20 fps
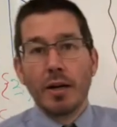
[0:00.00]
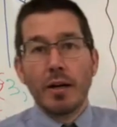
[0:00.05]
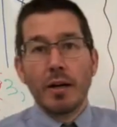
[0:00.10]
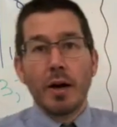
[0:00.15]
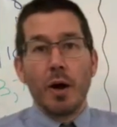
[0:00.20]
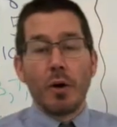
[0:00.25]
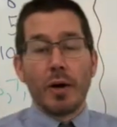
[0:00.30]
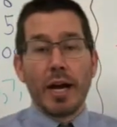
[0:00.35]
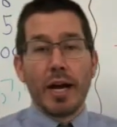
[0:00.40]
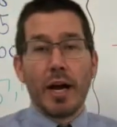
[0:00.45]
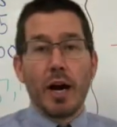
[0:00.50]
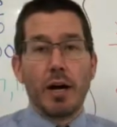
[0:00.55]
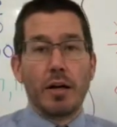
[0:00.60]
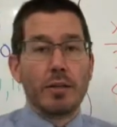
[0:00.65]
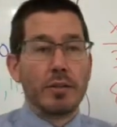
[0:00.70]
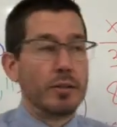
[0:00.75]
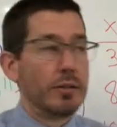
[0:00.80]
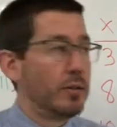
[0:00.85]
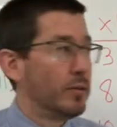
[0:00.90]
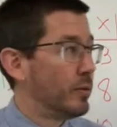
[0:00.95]
Okay, y'all.
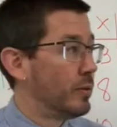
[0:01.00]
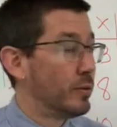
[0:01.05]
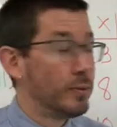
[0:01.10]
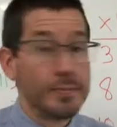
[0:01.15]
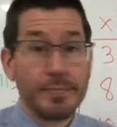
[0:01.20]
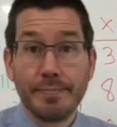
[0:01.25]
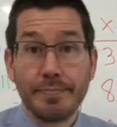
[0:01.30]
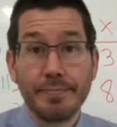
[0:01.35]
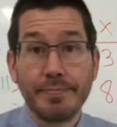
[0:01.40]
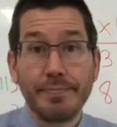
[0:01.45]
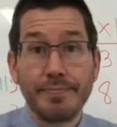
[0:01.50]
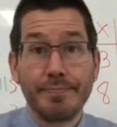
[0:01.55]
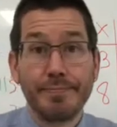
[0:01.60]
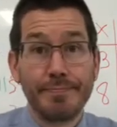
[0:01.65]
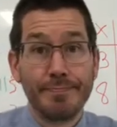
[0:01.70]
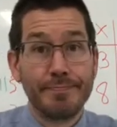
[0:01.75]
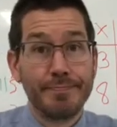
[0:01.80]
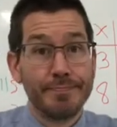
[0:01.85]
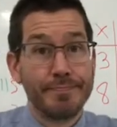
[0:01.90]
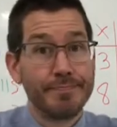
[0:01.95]

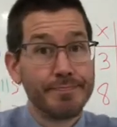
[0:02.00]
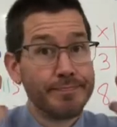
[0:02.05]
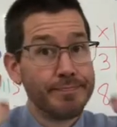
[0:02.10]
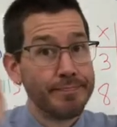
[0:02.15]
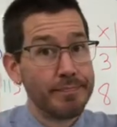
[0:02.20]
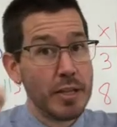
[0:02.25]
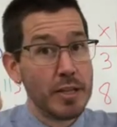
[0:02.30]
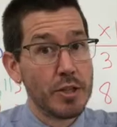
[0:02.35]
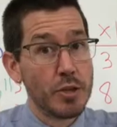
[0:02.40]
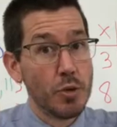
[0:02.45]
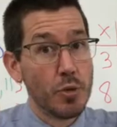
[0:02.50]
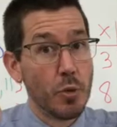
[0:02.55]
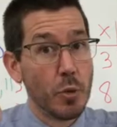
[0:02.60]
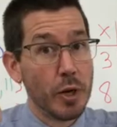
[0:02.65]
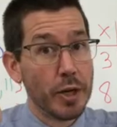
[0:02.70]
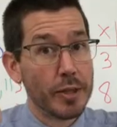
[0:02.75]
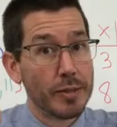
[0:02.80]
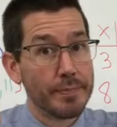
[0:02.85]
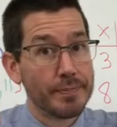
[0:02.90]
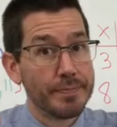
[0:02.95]
Do the work.